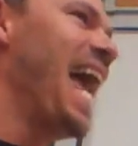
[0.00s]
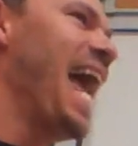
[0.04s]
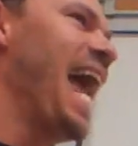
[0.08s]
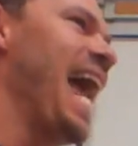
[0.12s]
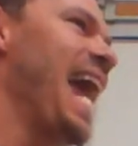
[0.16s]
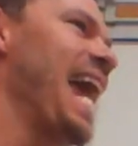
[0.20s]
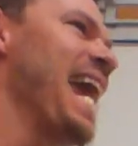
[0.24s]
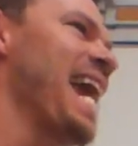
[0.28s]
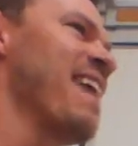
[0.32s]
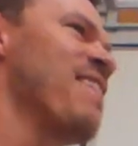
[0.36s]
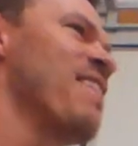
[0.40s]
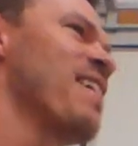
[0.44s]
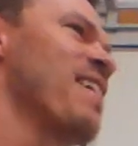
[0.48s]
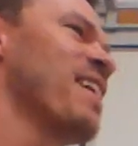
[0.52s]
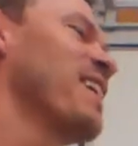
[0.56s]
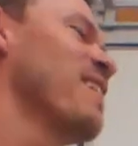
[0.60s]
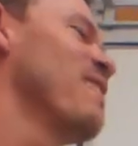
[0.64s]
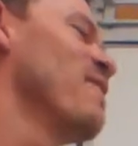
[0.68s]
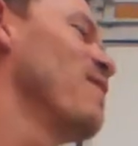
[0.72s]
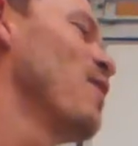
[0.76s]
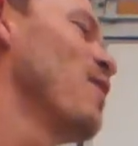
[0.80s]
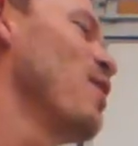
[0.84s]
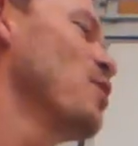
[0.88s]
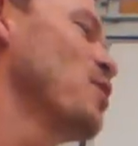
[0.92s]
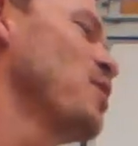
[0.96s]
and the
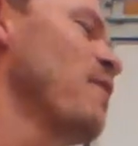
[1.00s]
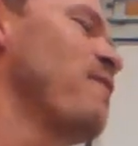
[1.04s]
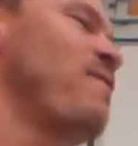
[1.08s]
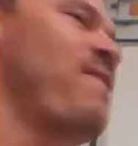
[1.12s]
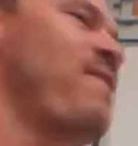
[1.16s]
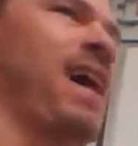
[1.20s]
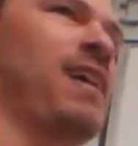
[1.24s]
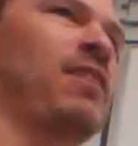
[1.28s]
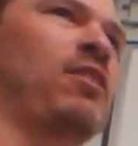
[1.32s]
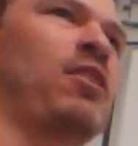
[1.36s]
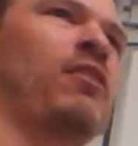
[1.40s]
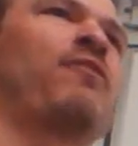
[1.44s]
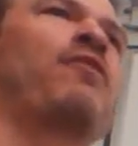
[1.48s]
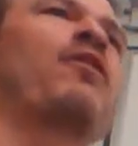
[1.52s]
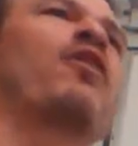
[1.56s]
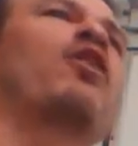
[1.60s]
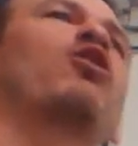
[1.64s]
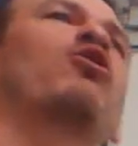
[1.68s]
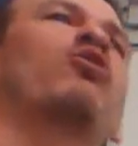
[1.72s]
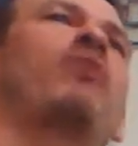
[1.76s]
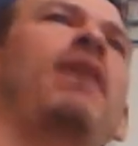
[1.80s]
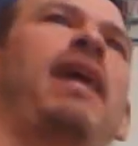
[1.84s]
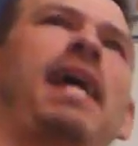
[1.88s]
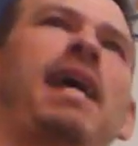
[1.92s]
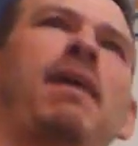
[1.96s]
conversion factor for
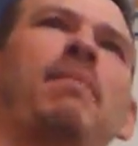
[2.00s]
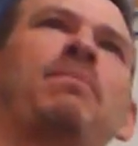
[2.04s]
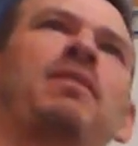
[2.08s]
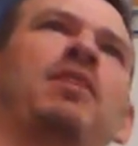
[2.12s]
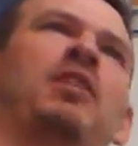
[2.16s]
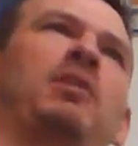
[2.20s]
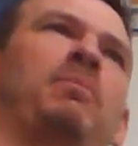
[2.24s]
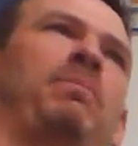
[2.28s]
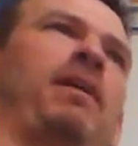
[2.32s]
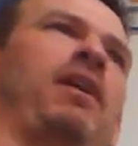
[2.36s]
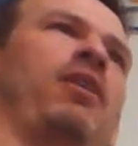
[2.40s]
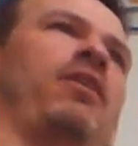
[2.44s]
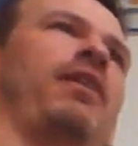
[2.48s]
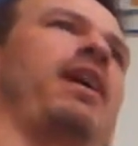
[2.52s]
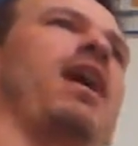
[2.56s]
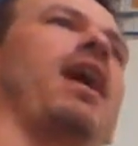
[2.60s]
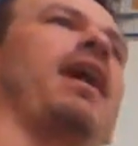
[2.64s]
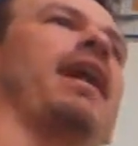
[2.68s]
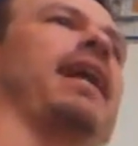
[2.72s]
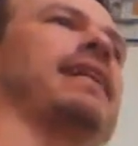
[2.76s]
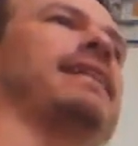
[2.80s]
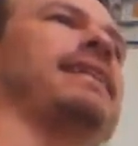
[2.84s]
grams is periodic